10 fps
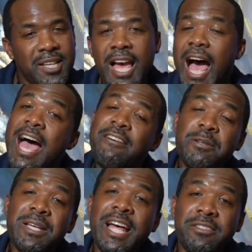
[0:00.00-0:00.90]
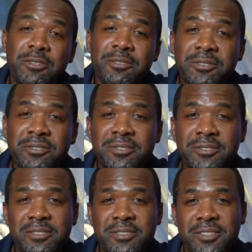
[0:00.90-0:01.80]
I haven't got through.
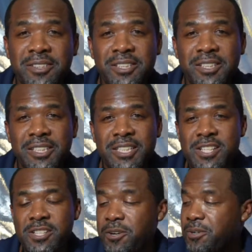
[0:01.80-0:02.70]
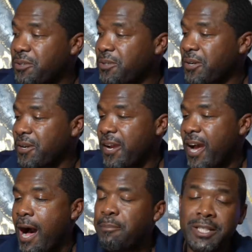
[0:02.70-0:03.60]
So
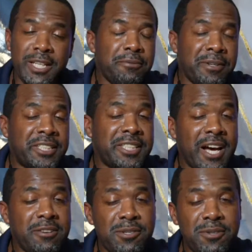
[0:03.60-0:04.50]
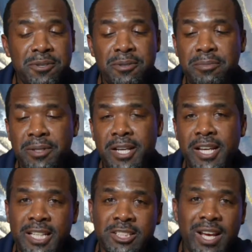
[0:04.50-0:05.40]
I'm gonna keep reaching out to him
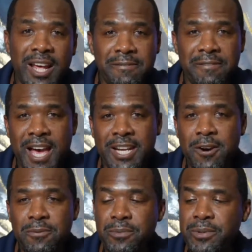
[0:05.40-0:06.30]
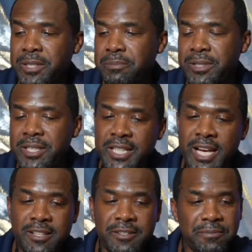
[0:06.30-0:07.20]
and try to find out what we can put
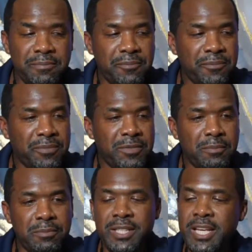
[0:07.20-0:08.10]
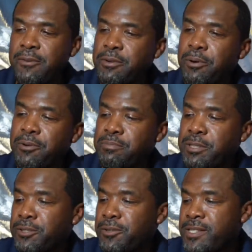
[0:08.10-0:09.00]
together. But yeah, we're supposed to be
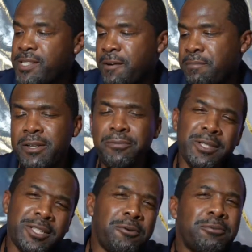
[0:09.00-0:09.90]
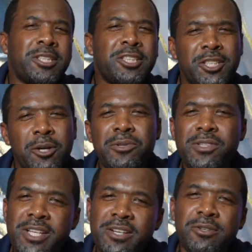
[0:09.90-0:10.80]
doing something. But if we don't, the show
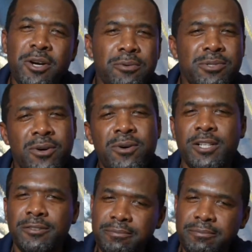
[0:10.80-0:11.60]
still goes on.